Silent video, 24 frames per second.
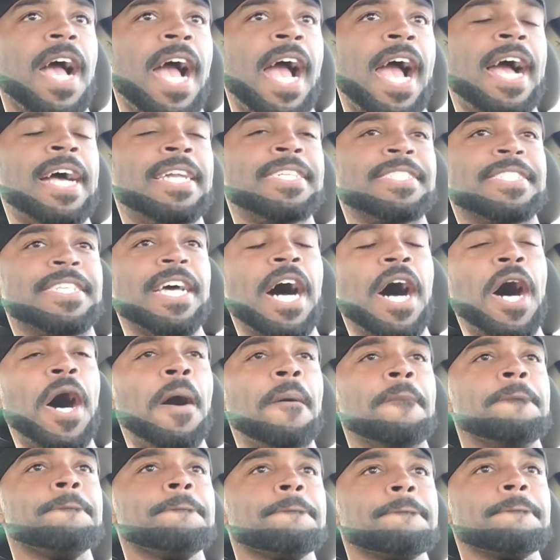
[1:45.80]
And
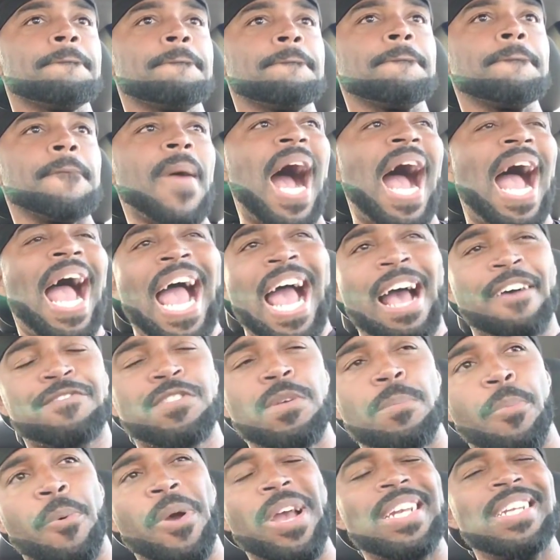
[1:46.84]
I
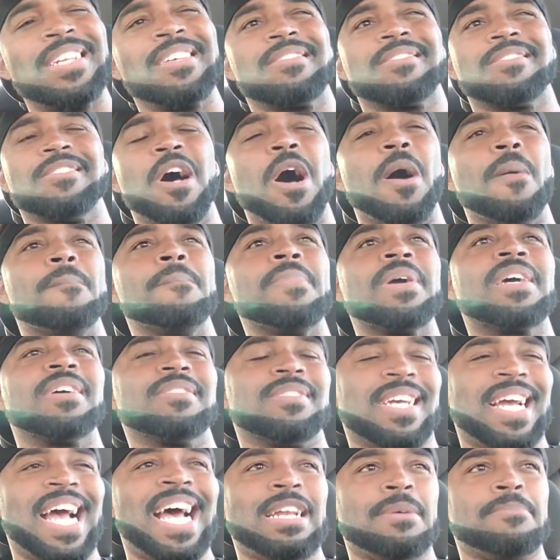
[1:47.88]
have to bring this up
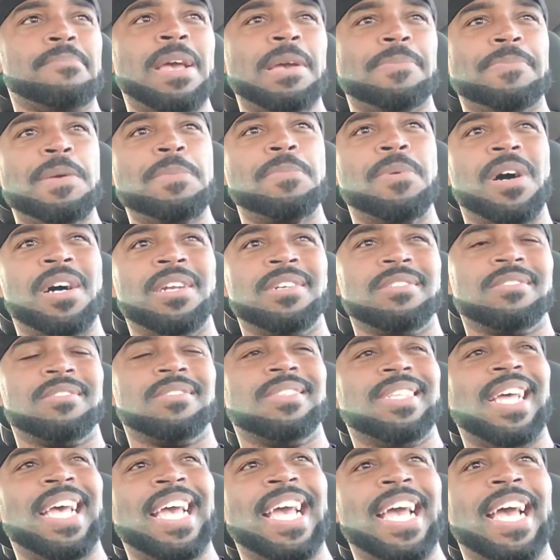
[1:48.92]
because I got to make people
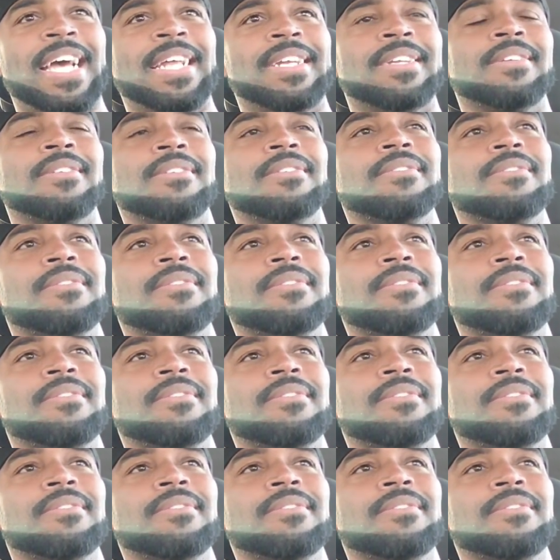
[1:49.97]
understand